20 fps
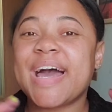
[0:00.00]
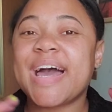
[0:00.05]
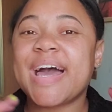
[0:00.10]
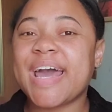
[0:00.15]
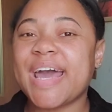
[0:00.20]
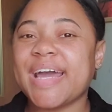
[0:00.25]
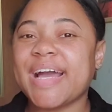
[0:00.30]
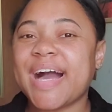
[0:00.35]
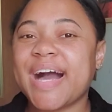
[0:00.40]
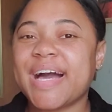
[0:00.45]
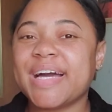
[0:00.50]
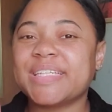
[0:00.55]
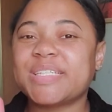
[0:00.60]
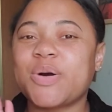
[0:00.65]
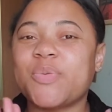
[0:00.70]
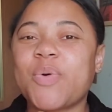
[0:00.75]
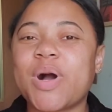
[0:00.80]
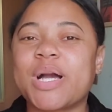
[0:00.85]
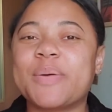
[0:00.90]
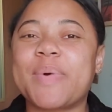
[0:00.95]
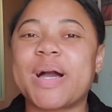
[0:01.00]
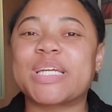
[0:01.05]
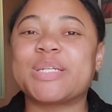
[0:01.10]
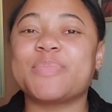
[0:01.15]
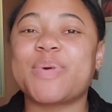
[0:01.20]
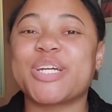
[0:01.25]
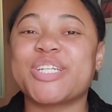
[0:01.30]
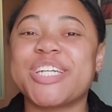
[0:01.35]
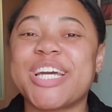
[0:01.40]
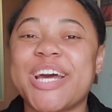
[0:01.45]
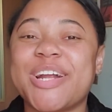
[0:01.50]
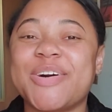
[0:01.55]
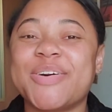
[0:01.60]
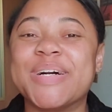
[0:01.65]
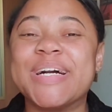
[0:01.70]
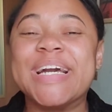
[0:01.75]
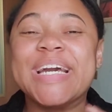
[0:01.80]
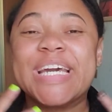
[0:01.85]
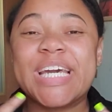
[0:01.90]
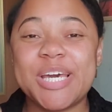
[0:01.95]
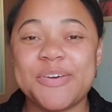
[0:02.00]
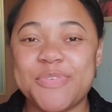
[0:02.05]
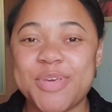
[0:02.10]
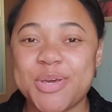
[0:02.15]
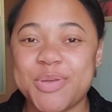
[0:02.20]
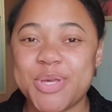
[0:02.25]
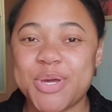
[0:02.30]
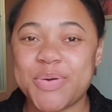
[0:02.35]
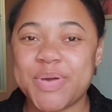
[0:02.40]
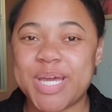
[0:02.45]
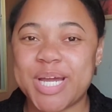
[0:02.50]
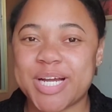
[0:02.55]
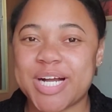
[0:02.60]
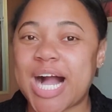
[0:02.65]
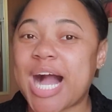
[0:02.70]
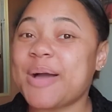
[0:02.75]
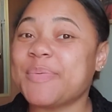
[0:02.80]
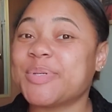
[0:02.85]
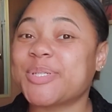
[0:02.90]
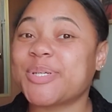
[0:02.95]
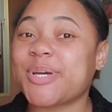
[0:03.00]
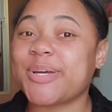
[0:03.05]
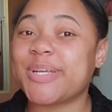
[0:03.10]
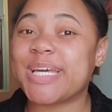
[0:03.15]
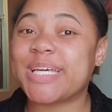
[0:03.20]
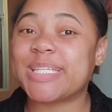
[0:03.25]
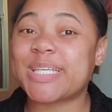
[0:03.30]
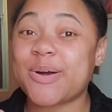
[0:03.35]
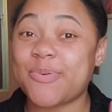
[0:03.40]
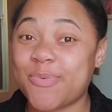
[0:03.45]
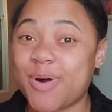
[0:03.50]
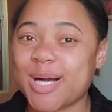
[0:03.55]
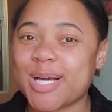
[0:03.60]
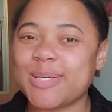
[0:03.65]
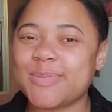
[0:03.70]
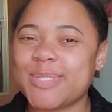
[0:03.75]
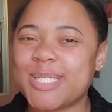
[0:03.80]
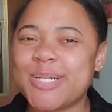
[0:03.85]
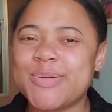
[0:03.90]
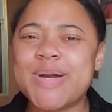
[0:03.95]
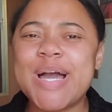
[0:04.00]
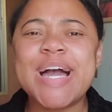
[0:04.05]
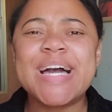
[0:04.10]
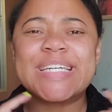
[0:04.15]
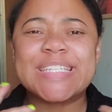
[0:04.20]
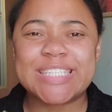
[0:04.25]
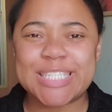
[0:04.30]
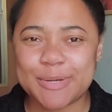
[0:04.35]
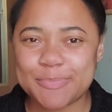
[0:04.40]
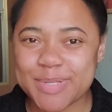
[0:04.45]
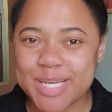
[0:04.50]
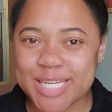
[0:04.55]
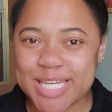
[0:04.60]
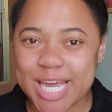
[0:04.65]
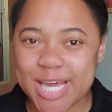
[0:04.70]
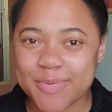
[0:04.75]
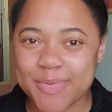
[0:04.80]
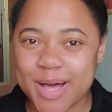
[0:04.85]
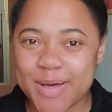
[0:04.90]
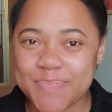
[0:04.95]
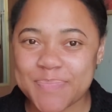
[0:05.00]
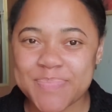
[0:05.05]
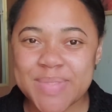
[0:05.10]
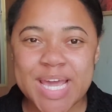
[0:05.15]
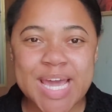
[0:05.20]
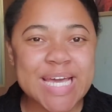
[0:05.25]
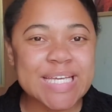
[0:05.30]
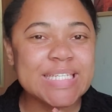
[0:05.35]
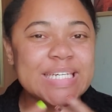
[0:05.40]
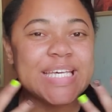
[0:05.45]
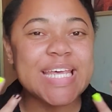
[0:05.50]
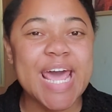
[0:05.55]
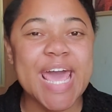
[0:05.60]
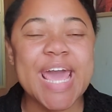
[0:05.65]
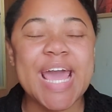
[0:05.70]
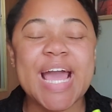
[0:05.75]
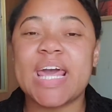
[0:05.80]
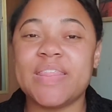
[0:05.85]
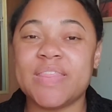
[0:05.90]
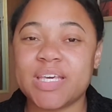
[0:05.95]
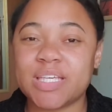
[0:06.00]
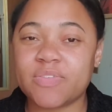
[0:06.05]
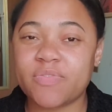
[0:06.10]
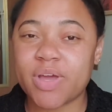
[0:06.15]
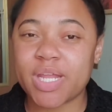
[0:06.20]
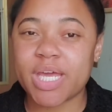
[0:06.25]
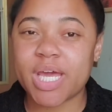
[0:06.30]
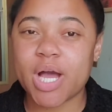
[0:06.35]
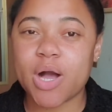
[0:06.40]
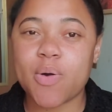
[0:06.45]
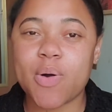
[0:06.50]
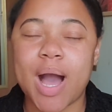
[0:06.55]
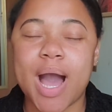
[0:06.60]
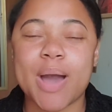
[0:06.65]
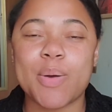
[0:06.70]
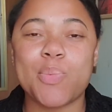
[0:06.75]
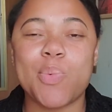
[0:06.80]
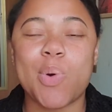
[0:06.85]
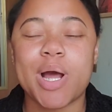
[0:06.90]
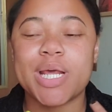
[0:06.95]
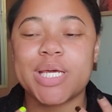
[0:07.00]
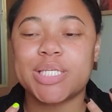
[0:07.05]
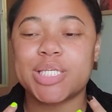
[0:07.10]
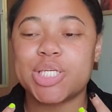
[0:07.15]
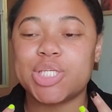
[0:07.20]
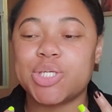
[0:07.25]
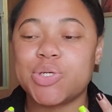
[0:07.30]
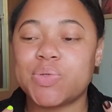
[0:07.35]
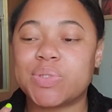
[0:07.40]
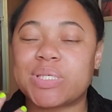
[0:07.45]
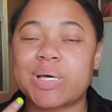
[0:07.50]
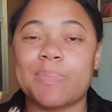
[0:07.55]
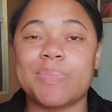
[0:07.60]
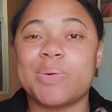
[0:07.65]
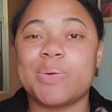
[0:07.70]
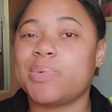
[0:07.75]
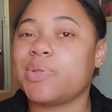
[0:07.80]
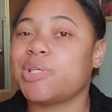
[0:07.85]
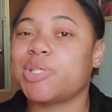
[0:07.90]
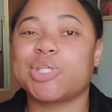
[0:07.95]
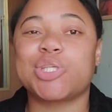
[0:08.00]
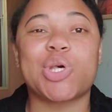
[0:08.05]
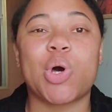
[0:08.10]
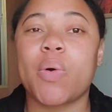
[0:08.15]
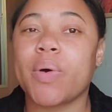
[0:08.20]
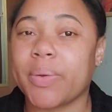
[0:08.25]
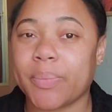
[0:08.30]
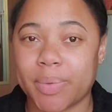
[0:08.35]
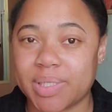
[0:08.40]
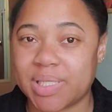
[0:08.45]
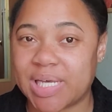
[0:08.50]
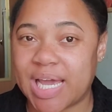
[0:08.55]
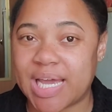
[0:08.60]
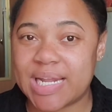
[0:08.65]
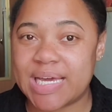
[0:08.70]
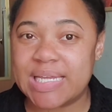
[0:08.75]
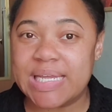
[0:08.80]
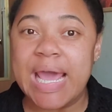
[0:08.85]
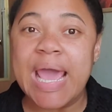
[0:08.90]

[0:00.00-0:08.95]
Hey guys, welcome back to my channel. If you're new here, I'm Sharnice and welcome to Simply Ne'qua. Today in this video, I wanted to do something sewing related